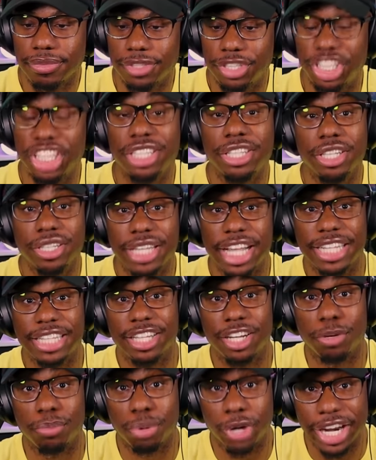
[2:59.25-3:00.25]
She took that
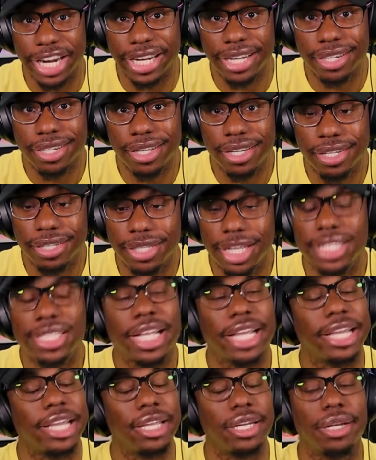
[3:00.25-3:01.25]
to the brain? That's
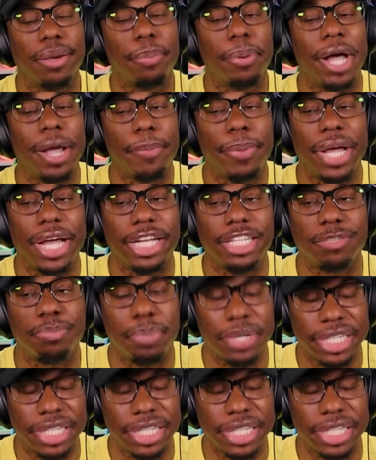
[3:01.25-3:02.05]
like eating a Popeye's